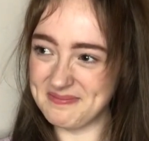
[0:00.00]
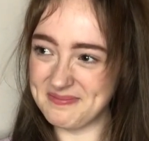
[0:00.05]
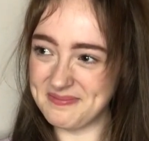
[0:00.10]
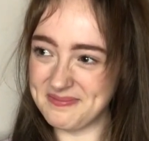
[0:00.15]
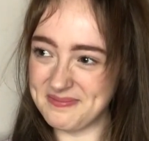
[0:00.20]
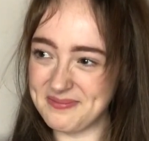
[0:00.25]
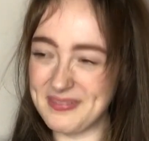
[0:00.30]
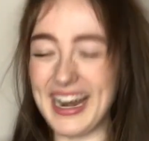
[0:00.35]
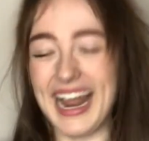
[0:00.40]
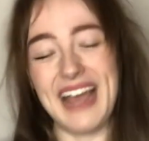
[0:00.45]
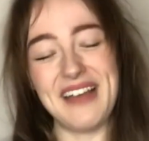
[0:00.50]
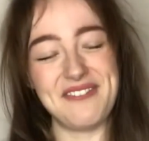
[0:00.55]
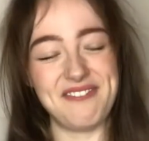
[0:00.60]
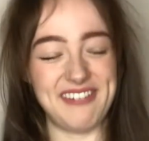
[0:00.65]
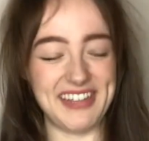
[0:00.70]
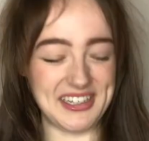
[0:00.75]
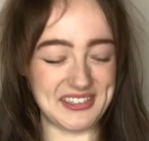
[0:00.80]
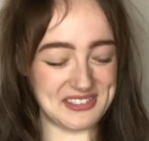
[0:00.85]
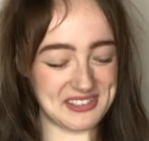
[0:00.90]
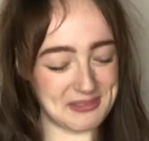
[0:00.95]
Well, I
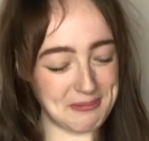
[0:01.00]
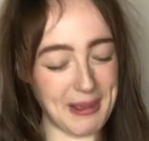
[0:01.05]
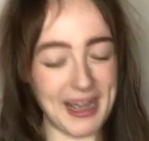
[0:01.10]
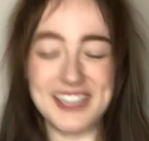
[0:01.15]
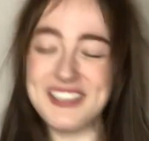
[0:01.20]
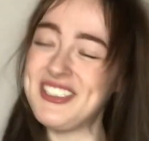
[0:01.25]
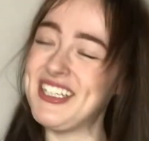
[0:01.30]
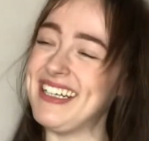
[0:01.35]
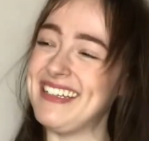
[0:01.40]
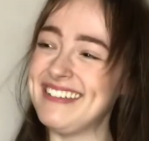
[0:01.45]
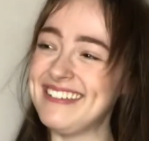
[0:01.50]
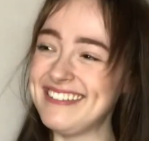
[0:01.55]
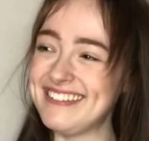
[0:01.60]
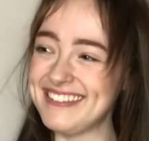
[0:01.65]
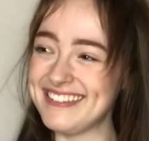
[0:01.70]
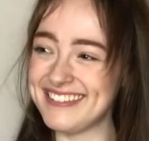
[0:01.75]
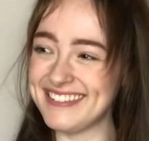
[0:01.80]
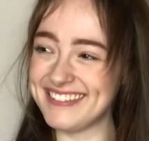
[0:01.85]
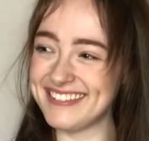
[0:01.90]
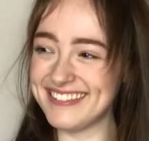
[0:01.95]
feel smashing.
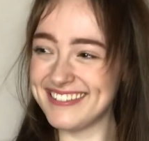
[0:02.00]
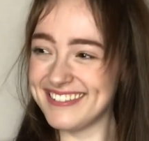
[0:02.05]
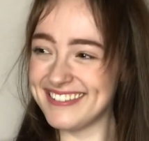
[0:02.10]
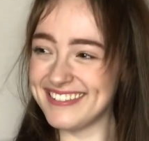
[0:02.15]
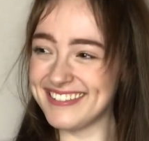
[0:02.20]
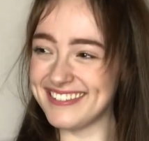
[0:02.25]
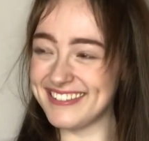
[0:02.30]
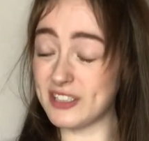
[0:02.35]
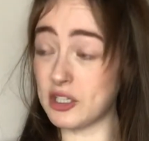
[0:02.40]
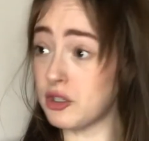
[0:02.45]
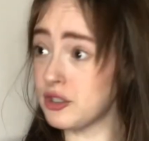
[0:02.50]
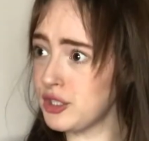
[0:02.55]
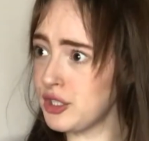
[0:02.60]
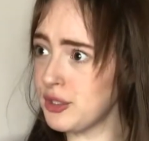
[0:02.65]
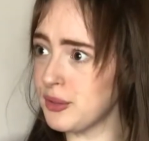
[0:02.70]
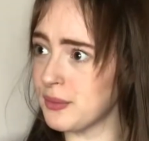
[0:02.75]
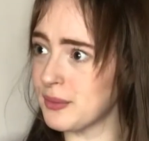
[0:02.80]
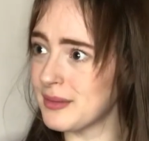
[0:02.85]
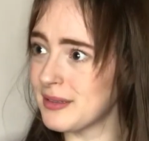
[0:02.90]
Don't you?